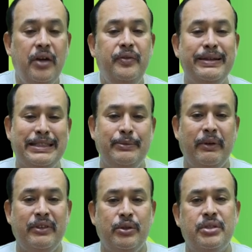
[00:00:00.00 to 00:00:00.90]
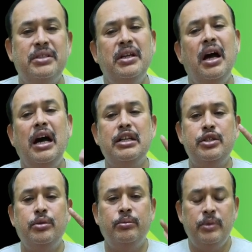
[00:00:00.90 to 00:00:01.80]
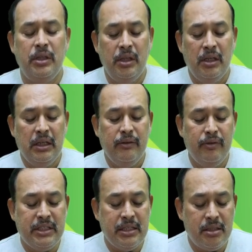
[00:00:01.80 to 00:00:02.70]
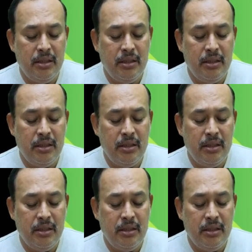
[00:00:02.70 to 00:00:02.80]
receipt of the goods. Assume which is